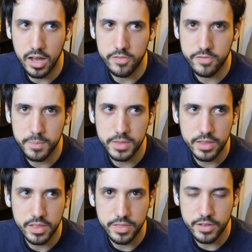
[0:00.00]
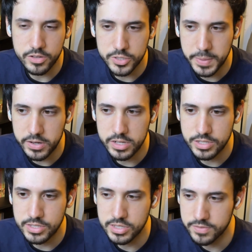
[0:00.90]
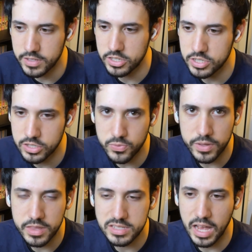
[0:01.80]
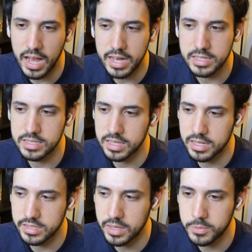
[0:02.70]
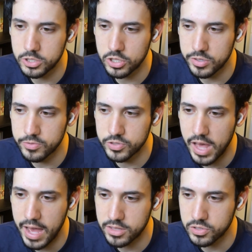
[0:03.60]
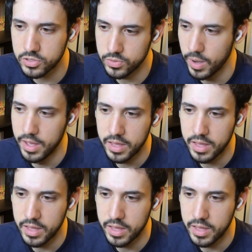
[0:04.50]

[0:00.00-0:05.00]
From the spirits and stuff that he sees with these eyes, and he's able to use that to